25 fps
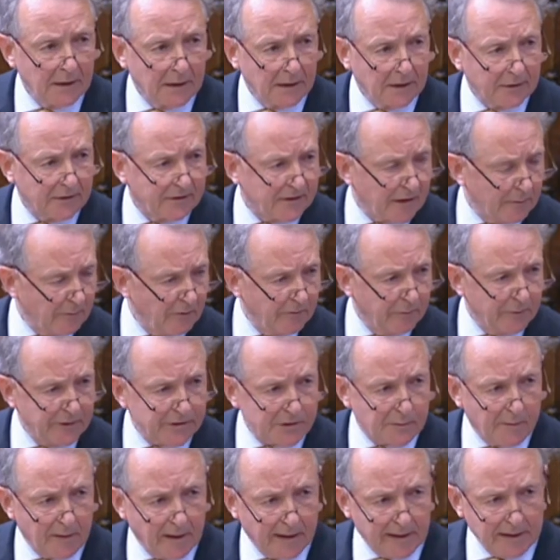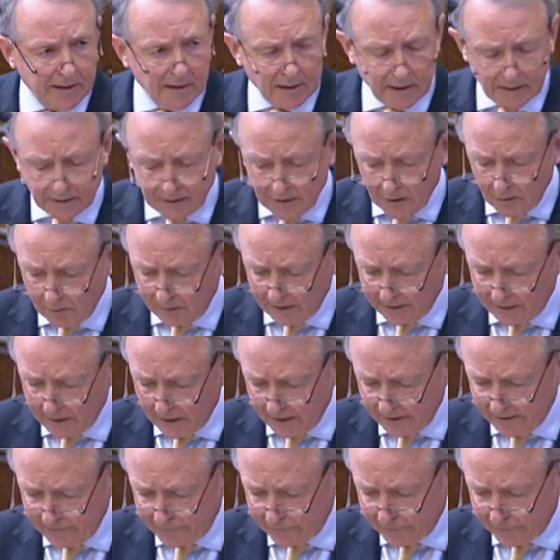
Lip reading: and some of which my noble and learned